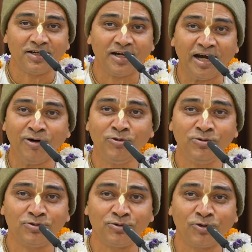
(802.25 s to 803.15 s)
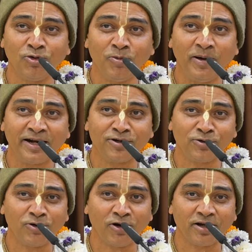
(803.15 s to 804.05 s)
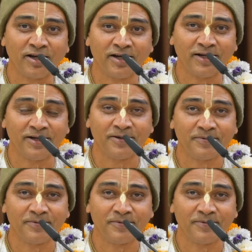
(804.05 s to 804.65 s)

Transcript: how to go back to Godhead